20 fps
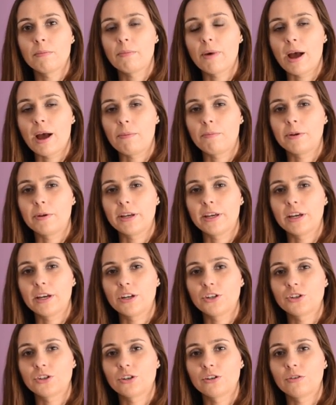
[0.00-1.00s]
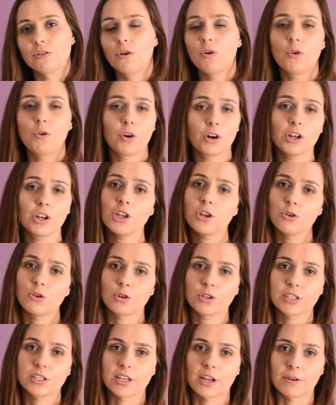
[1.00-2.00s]
application or
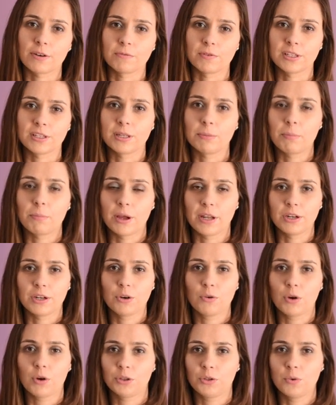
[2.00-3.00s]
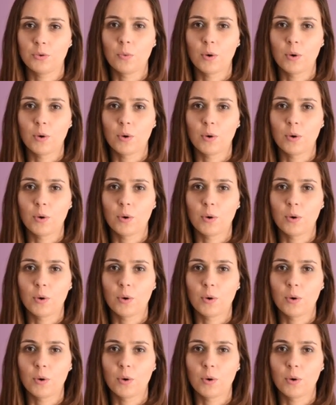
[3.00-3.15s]
your service, depending what you